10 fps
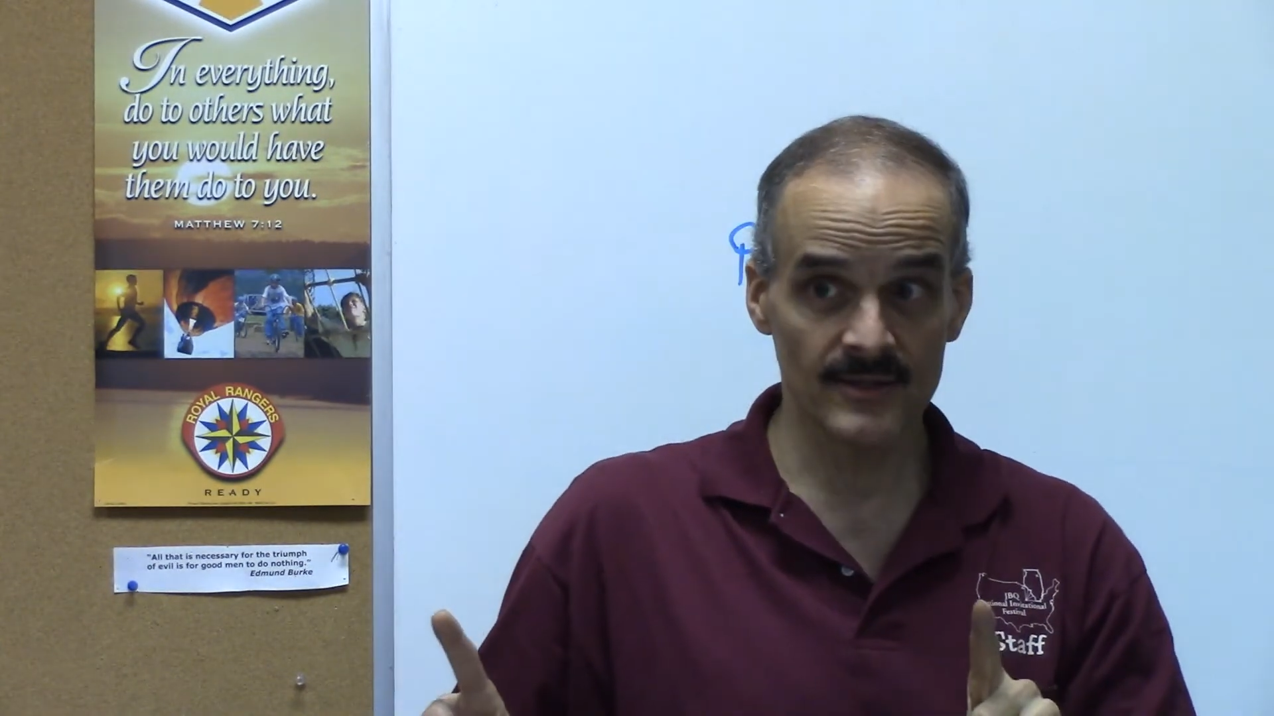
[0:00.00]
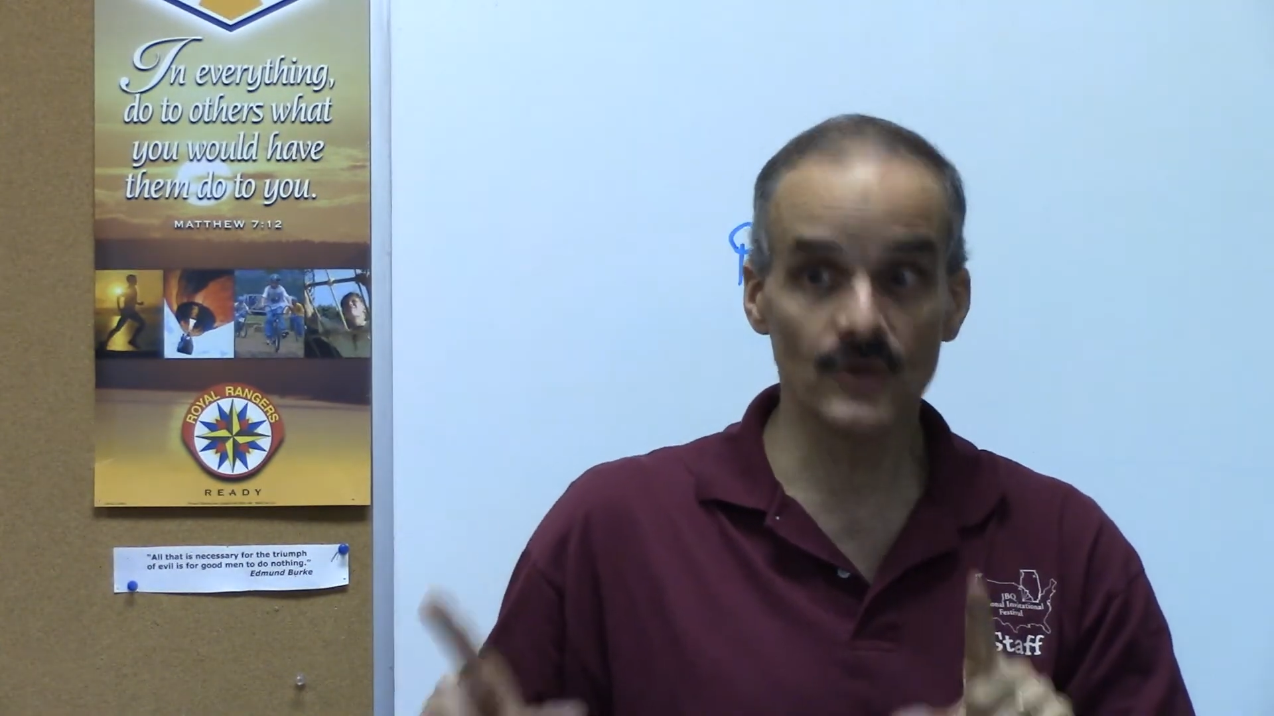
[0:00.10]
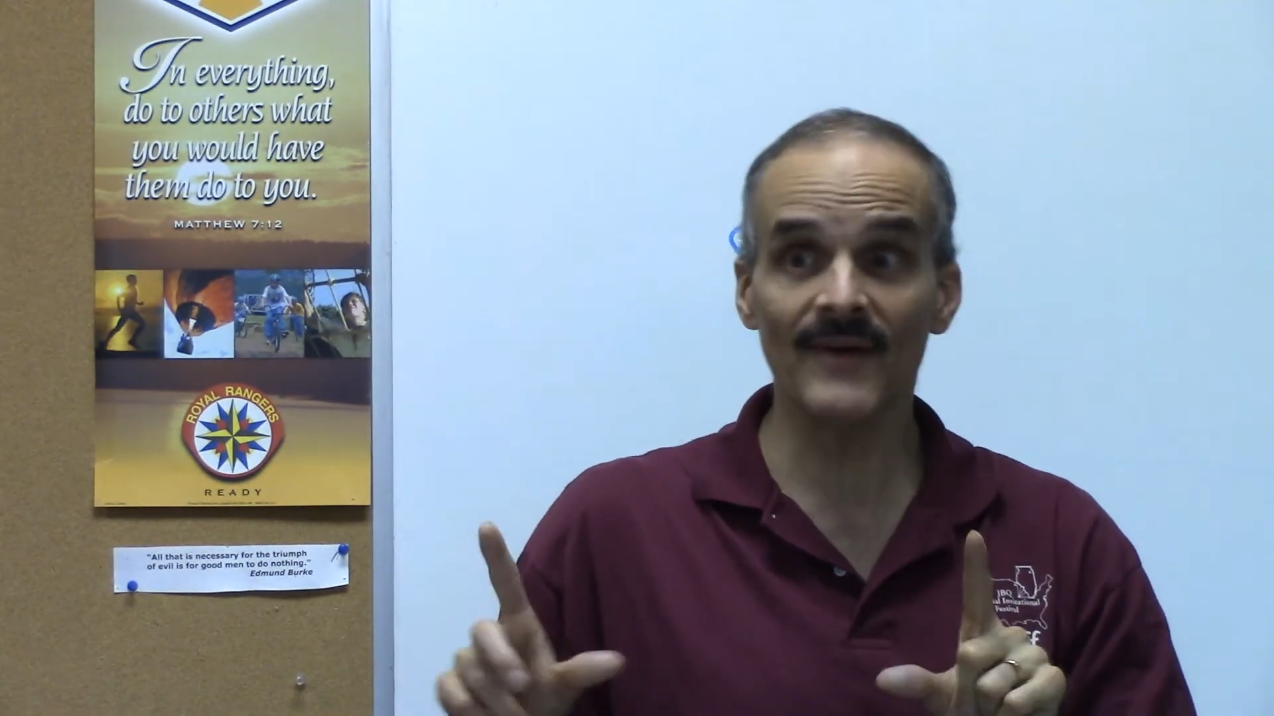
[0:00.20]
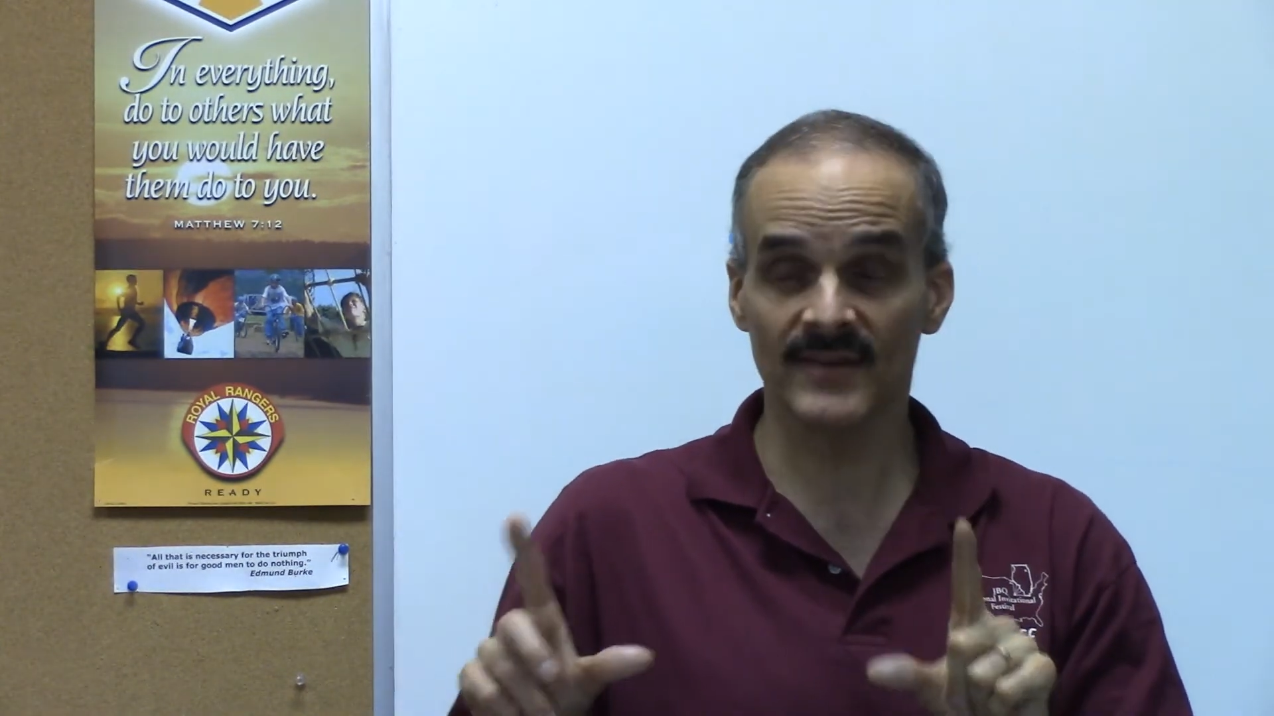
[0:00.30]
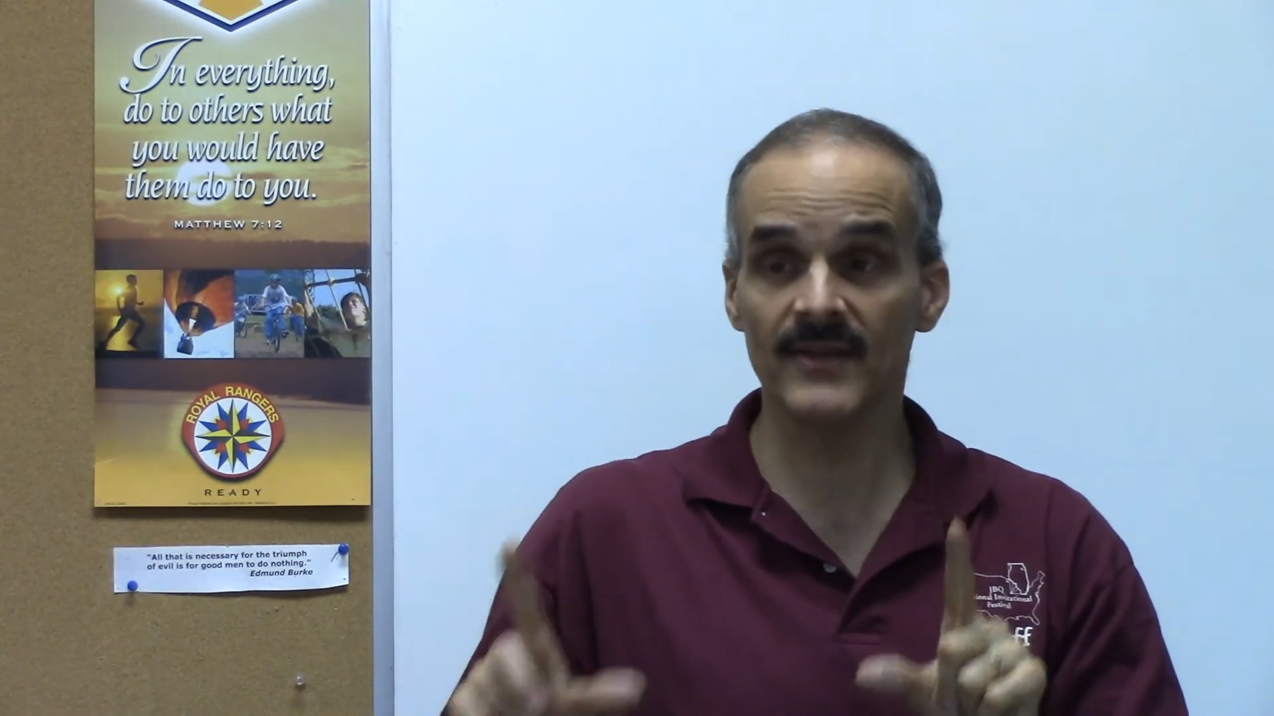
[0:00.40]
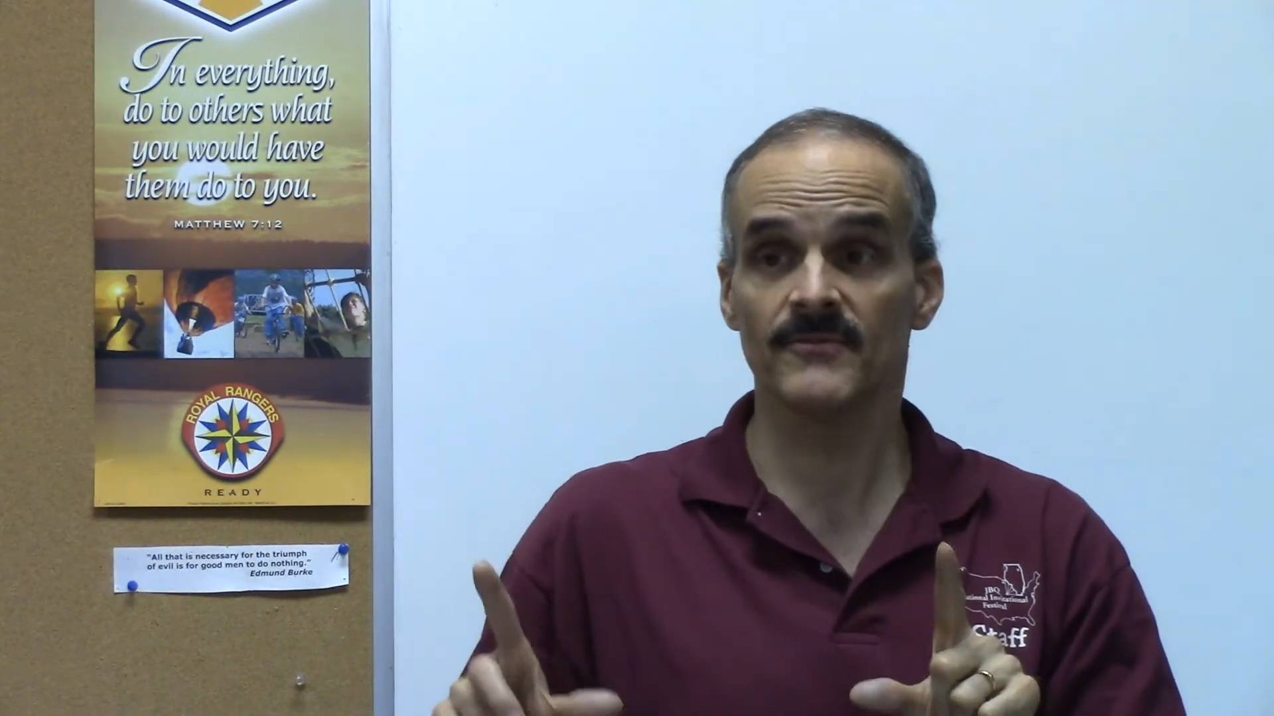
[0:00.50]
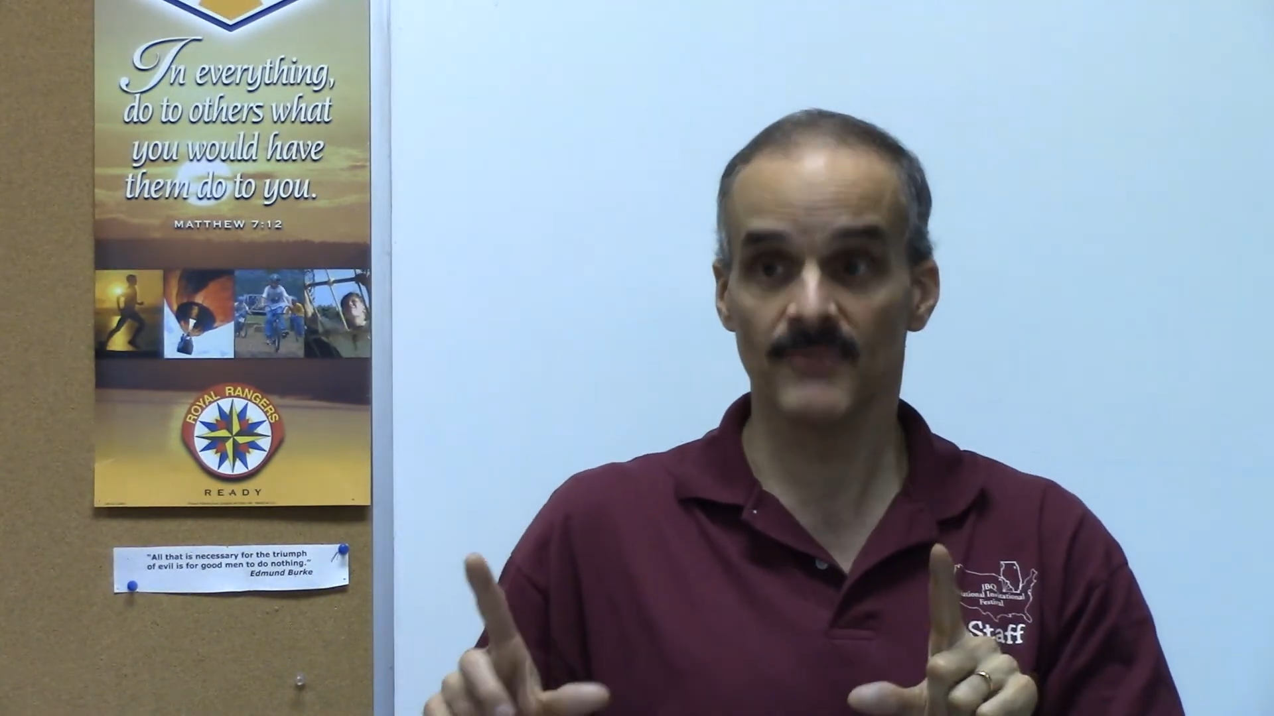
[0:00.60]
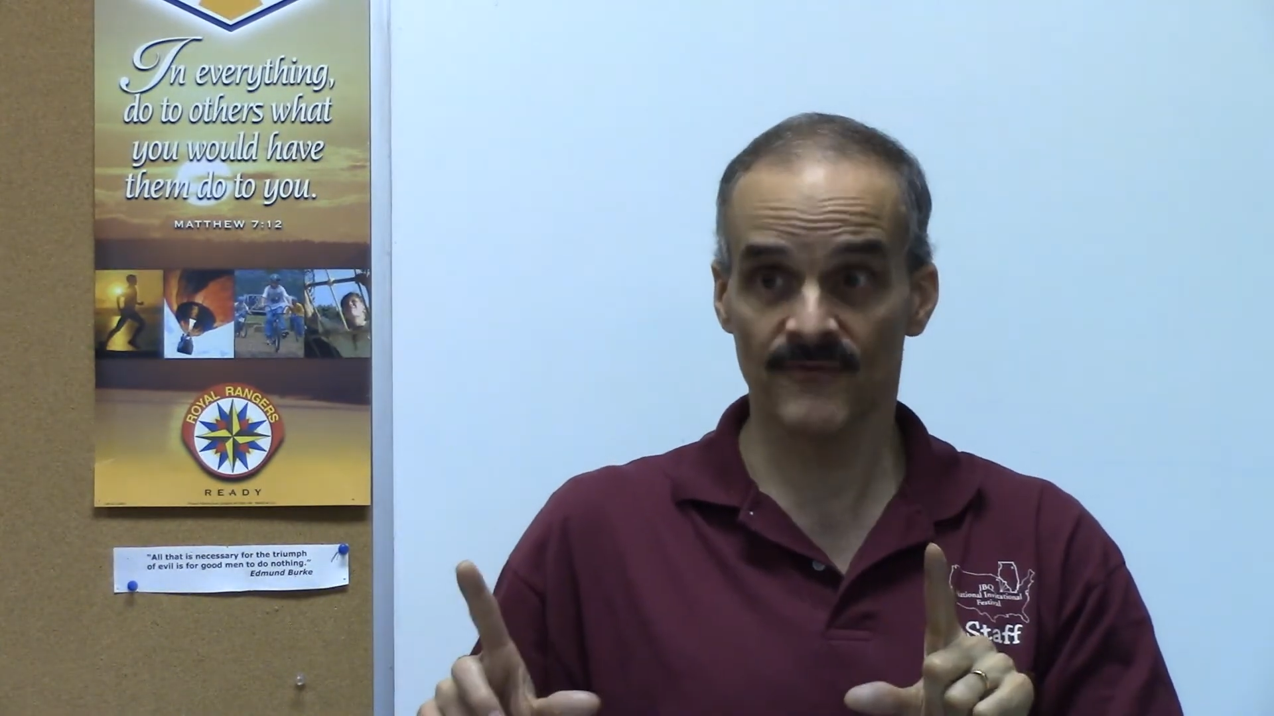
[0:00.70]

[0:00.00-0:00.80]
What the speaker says: You have to give them the